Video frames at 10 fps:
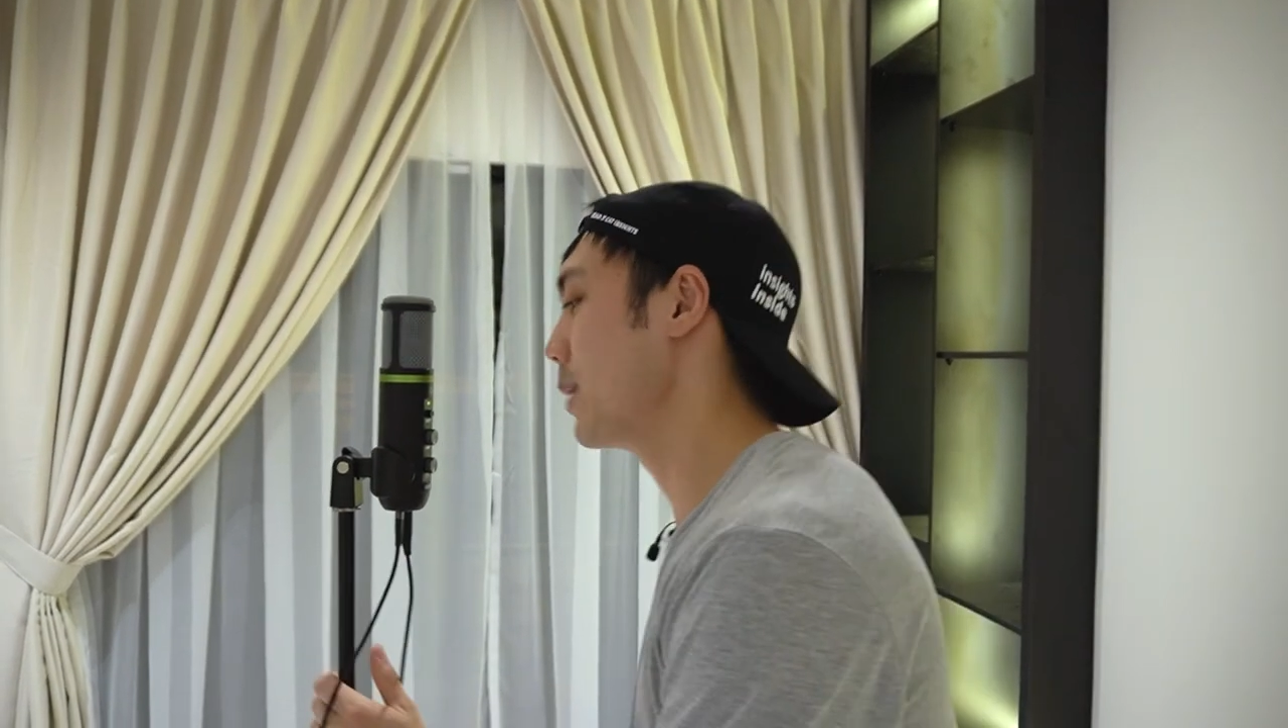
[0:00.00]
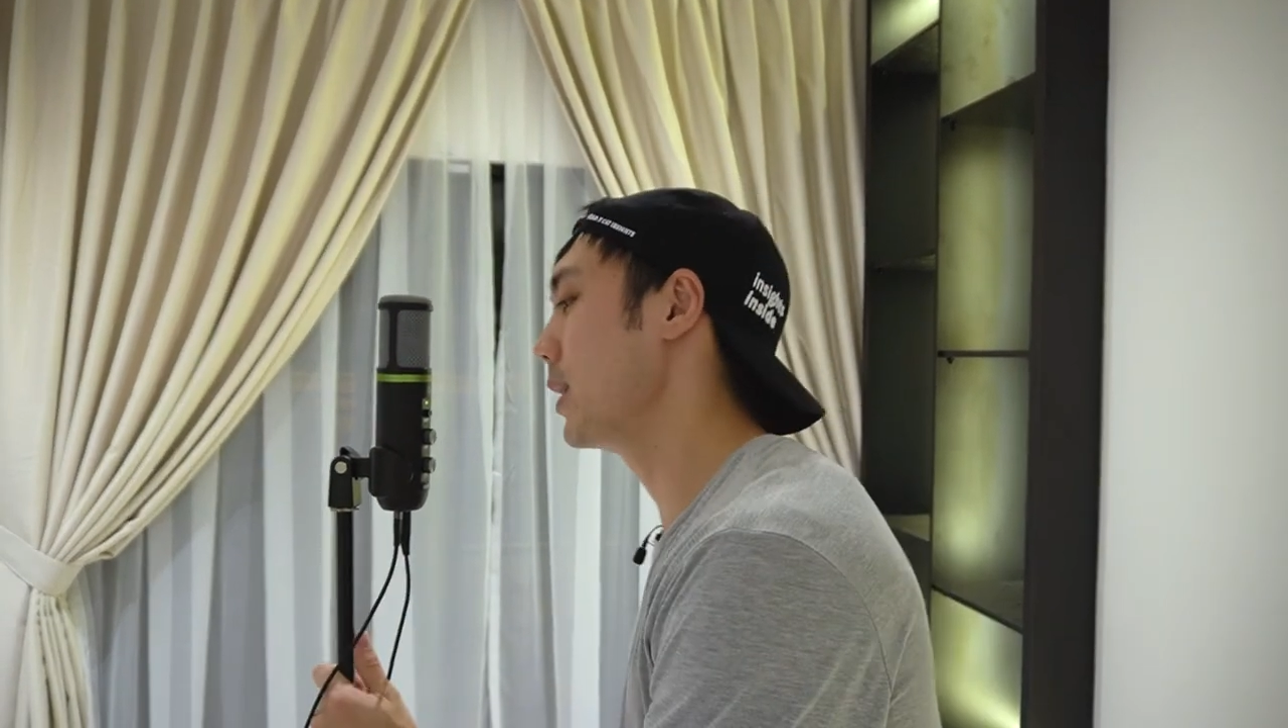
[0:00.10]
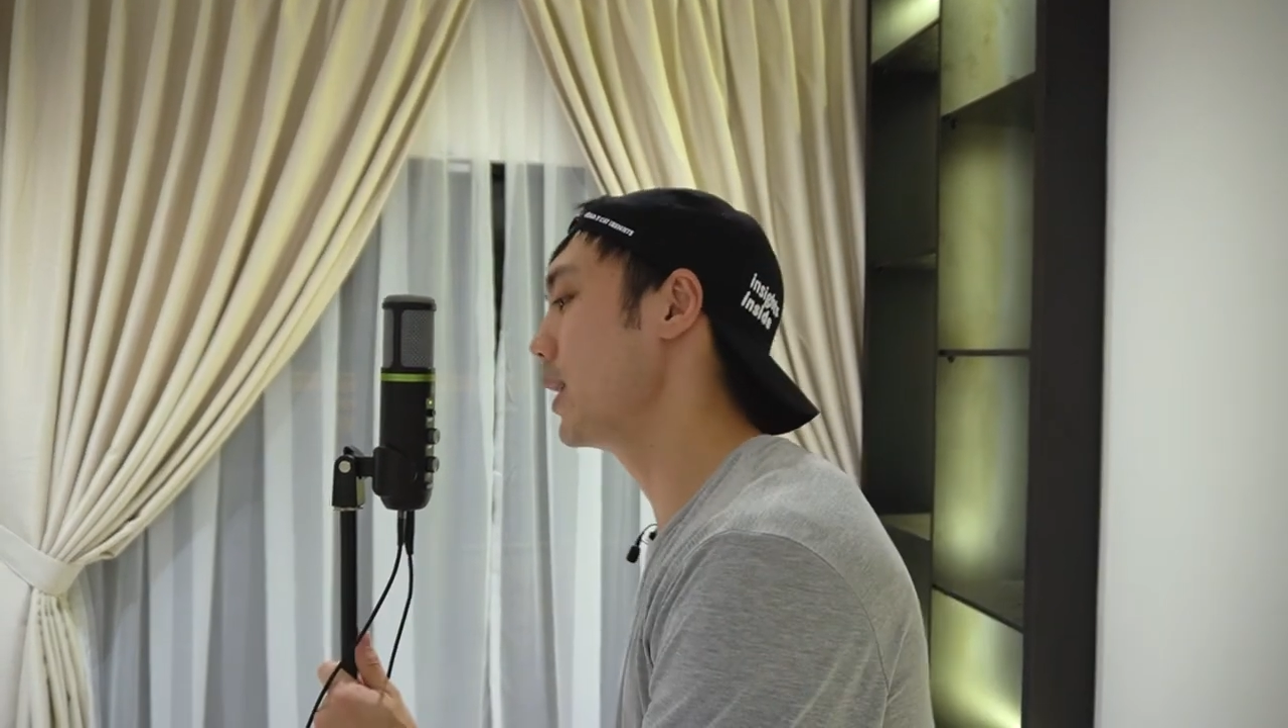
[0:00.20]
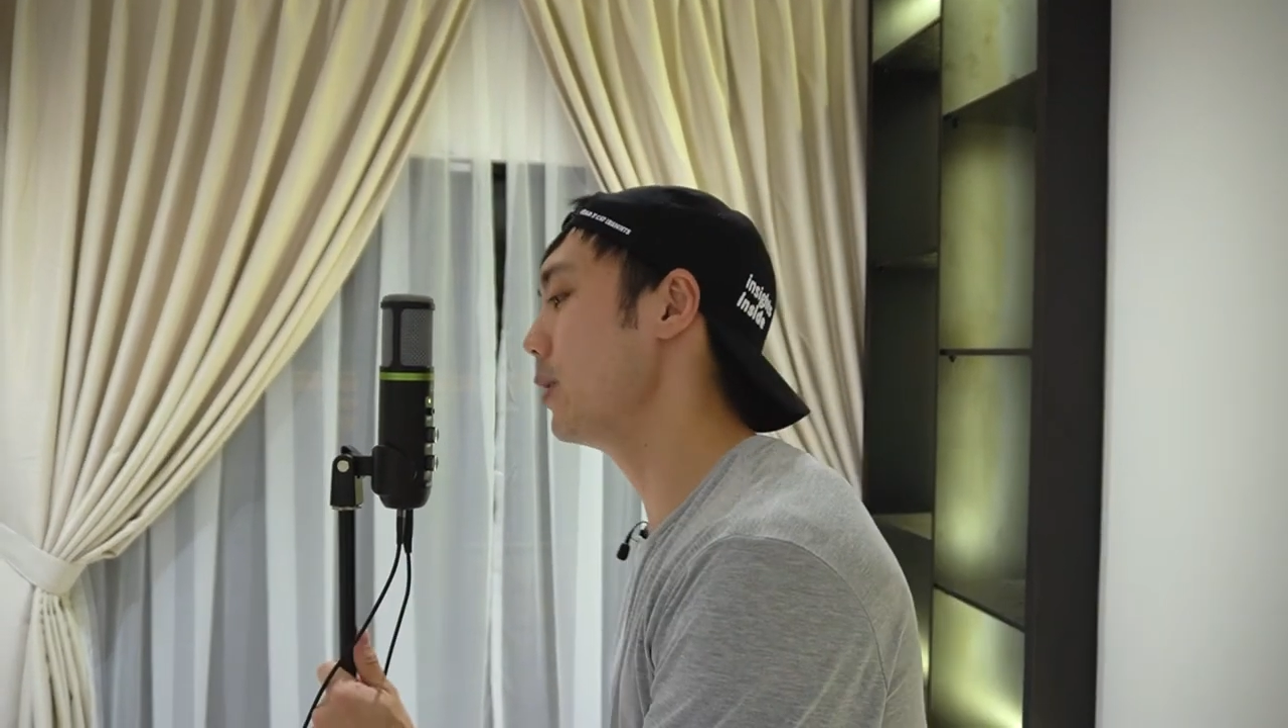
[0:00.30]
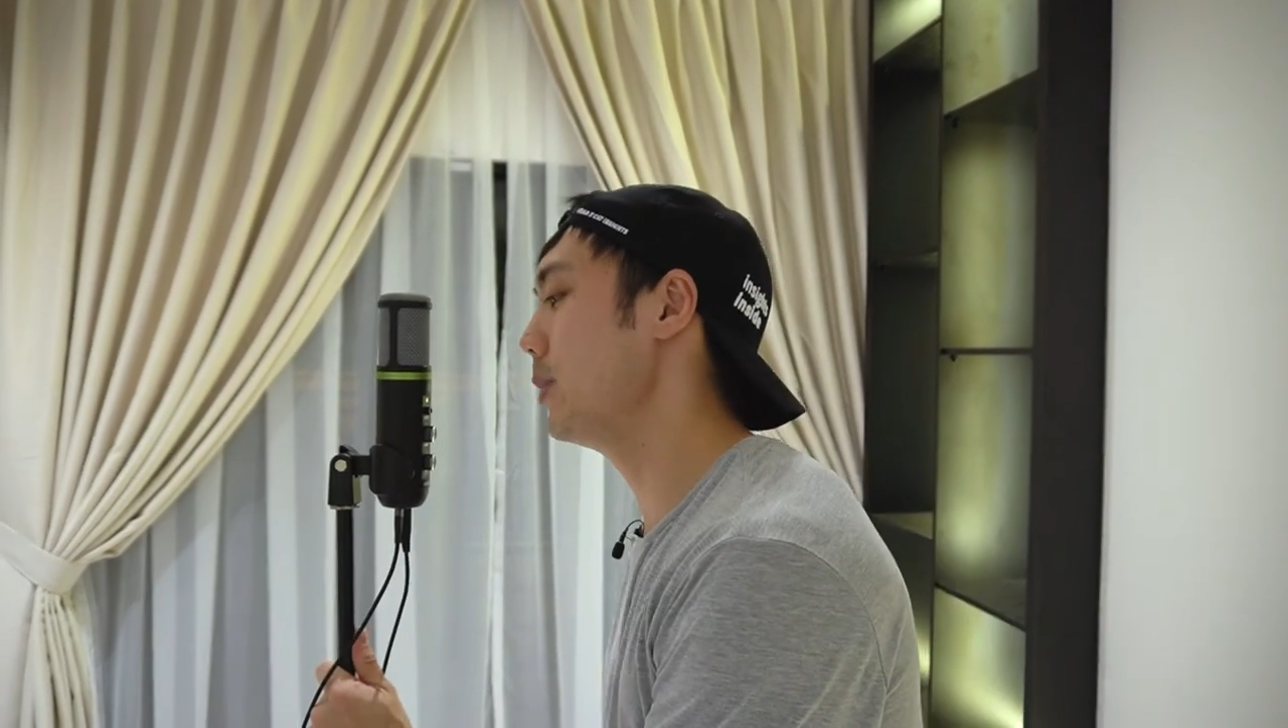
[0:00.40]
up a
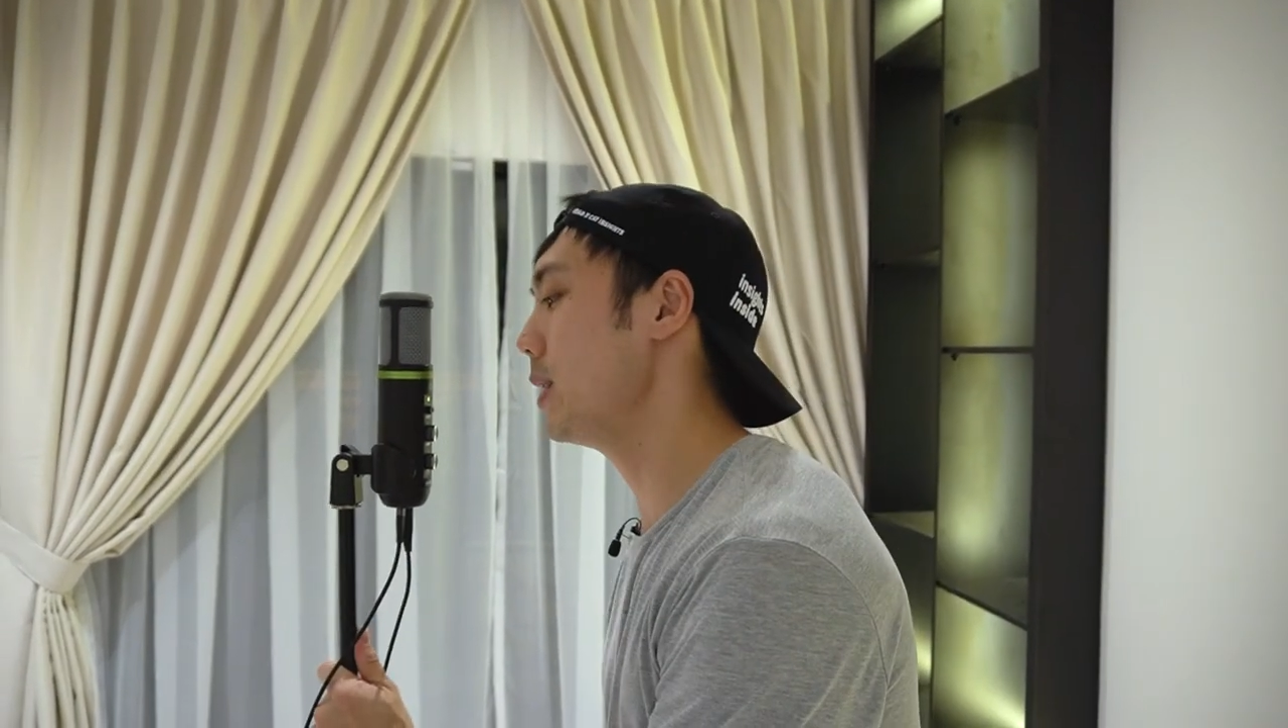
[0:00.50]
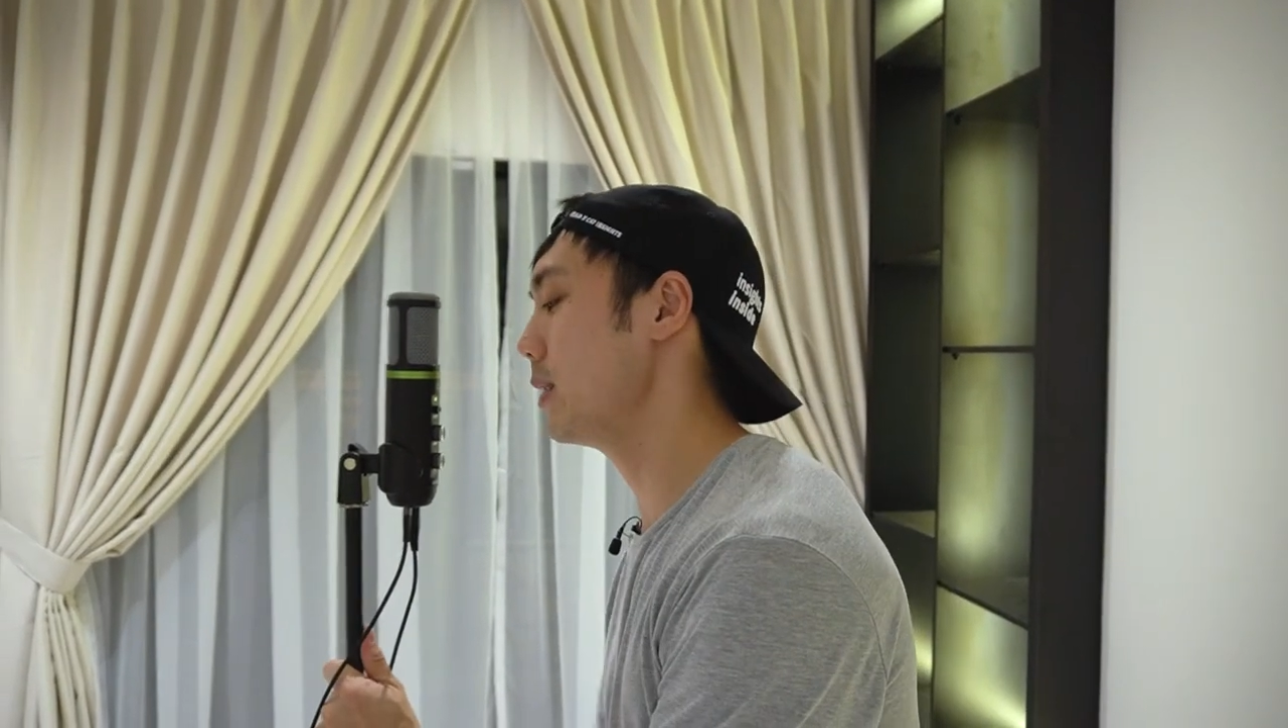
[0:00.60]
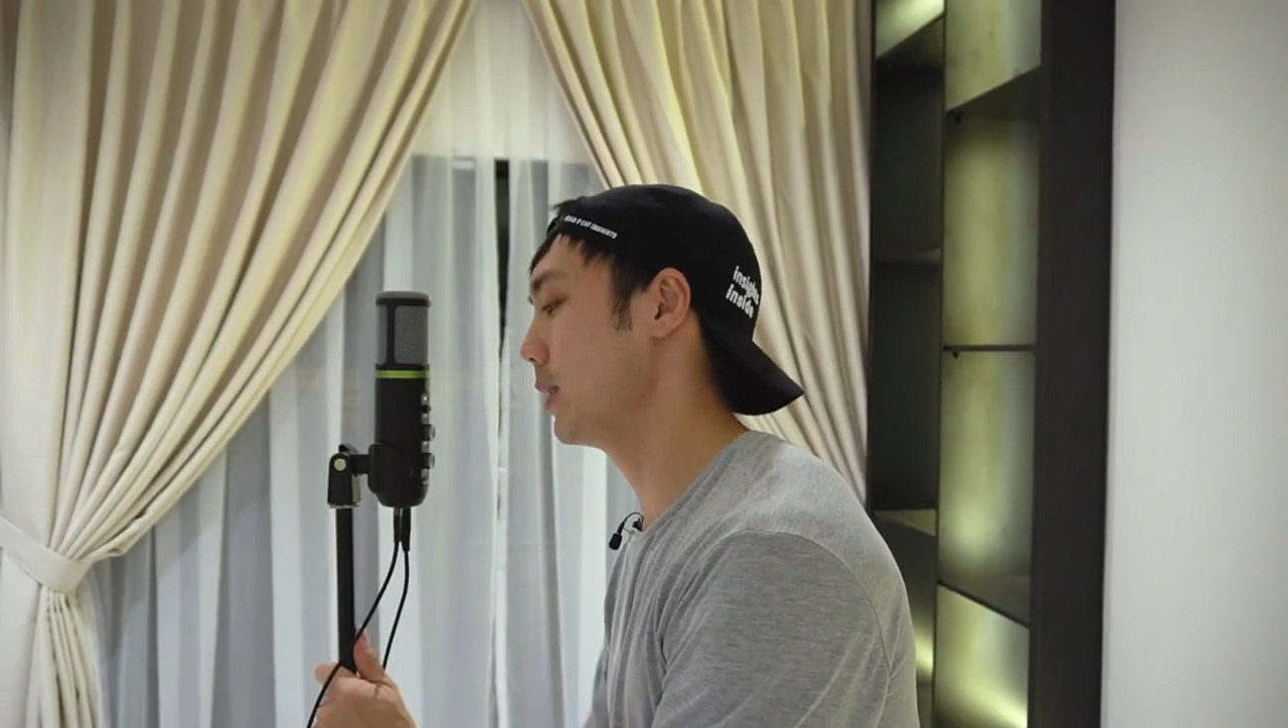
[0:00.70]
little bit.